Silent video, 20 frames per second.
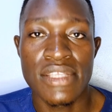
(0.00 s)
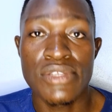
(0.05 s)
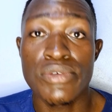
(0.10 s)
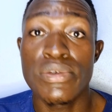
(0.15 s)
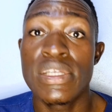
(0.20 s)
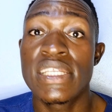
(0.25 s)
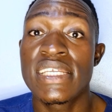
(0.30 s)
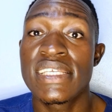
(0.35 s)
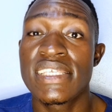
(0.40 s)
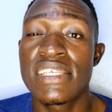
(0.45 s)

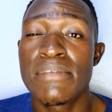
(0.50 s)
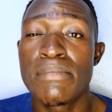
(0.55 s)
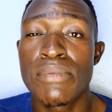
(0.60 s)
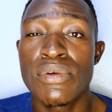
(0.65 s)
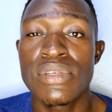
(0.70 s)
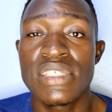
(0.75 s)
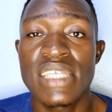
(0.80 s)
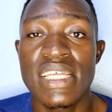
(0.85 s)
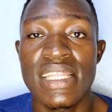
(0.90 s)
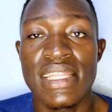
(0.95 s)
So it is
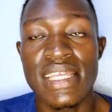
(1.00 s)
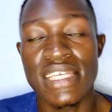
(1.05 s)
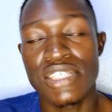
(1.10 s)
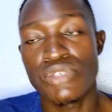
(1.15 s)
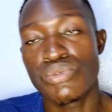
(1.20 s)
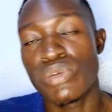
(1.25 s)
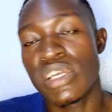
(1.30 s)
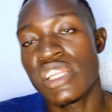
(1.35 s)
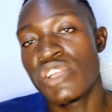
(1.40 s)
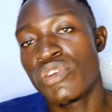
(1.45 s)
important
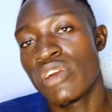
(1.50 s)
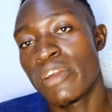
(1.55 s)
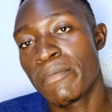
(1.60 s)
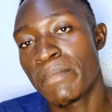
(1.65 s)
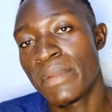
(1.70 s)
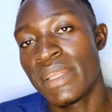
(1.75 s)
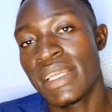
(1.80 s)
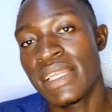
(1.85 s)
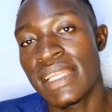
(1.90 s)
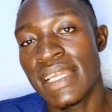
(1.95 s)
that when you are
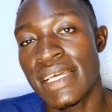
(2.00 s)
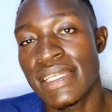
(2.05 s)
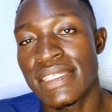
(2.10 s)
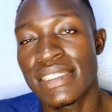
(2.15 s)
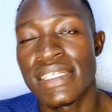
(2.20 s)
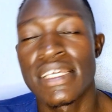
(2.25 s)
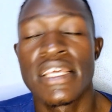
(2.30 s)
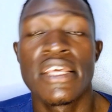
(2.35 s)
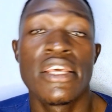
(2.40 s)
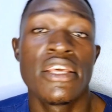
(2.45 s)

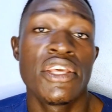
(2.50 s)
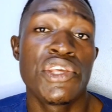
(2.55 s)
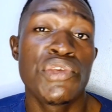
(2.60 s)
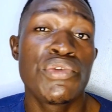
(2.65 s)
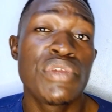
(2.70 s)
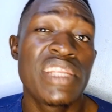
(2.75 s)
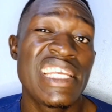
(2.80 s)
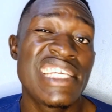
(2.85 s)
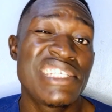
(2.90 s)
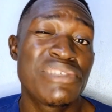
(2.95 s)
pregnant,
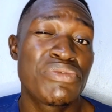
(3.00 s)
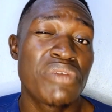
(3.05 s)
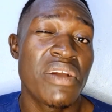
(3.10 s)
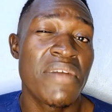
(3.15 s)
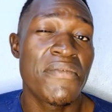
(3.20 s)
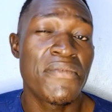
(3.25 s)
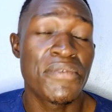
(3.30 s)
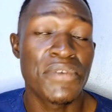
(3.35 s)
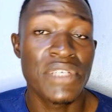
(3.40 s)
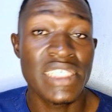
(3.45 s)
you need to
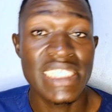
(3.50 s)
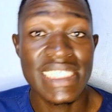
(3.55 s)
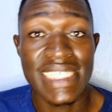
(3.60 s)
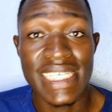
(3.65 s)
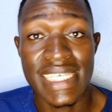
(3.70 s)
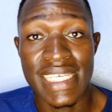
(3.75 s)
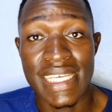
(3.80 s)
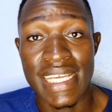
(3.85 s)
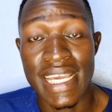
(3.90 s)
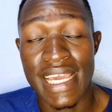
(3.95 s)
avoid
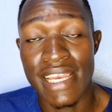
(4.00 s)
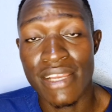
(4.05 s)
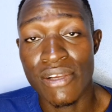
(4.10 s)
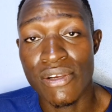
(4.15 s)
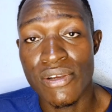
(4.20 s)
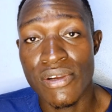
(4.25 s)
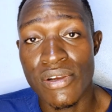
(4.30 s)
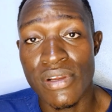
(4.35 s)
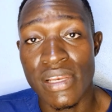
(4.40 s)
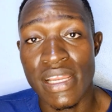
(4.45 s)
taking
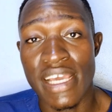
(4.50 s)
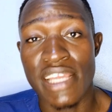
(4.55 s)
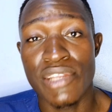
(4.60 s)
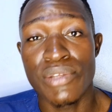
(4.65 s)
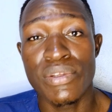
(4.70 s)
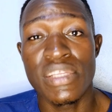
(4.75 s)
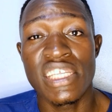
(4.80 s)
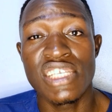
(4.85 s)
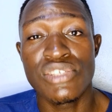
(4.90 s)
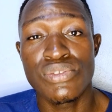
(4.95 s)
alcohol and
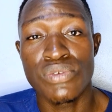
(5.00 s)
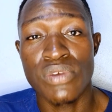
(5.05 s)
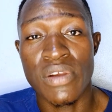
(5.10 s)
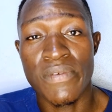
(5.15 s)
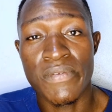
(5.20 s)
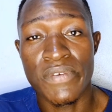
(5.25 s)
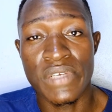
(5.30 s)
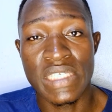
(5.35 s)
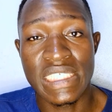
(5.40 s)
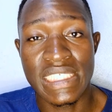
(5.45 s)
you need to
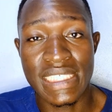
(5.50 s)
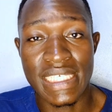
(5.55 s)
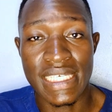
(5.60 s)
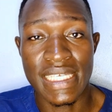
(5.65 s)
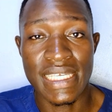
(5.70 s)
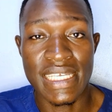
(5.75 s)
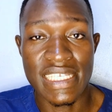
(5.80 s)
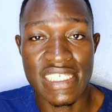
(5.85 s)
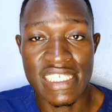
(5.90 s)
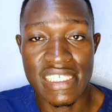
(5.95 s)
avoid
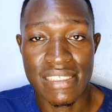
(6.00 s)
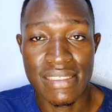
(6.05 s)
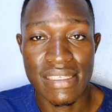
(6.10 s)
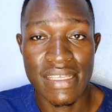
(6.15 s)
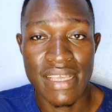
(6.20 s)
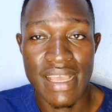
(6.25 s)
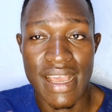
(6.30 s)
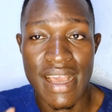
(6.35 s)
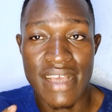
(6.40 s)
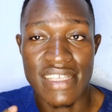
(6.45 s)
taking
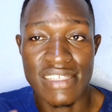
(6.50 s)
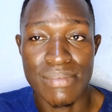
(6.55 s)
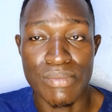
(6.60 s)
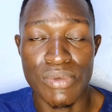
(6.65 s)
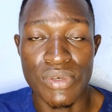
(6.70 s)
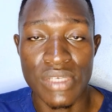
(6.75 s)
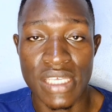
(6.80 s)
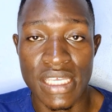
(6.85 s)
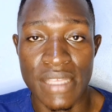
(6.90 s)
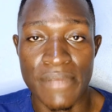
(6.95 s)

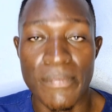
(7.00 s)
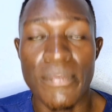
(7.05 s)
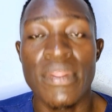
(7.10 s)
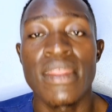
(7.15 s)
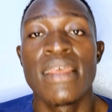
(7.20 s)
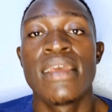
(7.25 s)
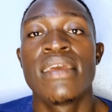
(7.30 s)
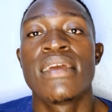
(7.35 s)
smoking.